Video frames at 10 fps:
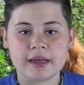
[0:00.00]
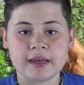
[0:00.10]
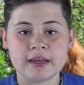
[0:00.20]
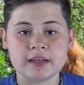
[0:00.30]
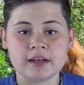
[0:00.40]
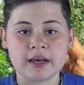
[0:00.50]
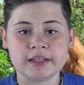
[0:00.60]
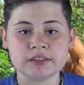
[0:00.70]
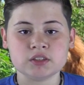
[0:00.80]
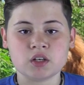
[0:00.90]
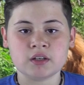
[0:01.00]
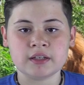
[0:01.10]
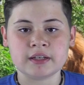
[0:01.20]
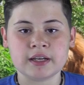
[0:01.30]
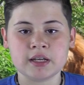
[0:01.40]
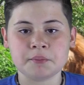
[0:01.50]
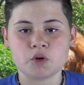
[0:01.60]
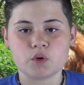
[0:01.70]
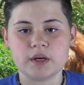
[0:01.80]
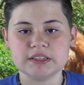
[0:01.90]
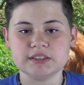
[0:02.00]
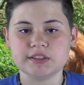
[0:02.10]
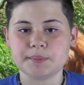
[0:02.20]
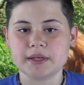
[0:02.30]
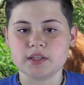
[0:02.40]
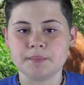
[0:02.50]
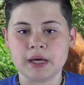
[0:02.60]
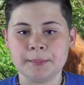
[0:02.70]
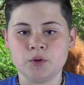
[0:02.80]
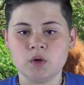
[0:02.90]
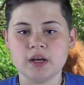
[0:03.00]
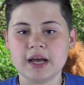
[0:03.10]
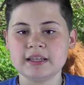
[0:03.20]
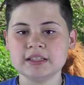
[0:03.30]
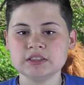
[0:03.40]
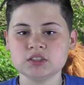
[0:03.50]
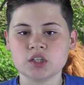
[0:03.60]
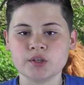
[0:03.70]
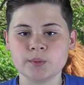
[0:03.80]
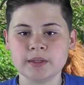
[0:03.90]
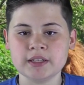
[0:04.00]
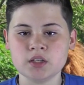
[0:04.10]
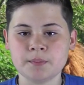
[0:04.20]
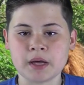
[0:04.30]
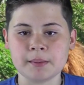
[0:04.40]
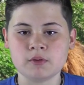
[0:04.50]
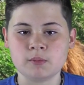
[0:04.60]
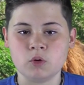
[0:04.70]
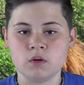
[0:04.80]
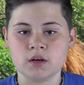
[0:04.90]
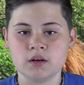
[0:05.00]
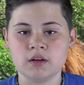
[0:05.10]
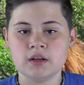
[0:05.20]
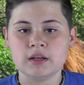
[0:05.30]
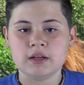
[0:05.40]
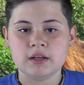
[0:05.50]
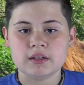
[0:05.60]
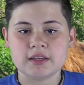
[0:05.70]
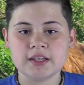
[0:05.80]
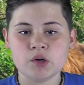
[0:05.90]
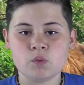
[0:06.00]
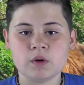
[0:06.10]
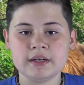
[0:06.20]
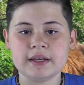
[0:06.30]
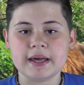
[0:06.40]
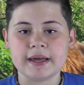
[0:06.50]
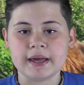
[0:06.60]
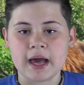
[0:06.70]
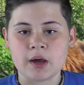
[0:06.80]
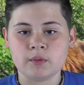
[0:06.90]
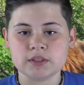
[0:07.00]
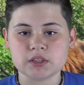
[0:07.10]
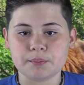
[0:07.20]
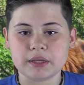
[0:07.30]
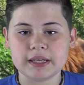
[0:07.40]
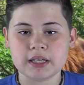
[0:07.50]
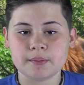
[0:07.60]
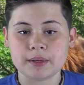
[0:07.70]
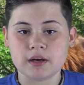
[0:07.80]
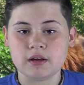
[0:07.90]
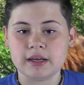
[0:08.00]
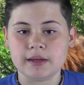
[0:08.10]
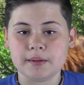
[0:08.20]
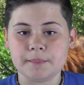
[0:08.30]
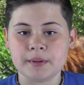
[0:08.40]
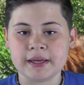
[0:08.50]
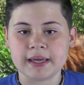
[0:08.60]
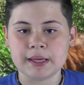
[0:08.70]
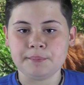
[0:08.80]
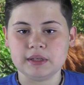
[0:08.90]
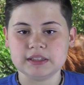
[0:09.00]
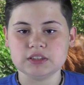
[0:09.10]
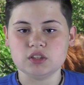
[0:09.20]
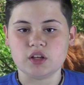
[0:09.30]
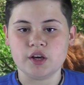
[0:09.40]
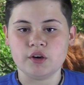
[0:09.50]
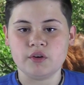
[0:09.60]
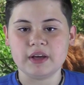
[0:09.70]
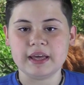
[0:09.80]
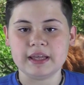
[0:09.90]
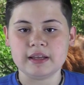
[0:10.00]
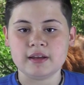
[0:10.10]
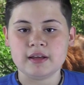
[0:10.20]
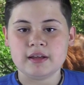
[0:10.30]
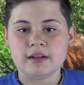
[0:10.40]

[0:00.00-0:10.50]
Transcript: and I started getting more questions about the Bible. I then started reading the Bible more. Then one day, I was complaining about my game being slow, and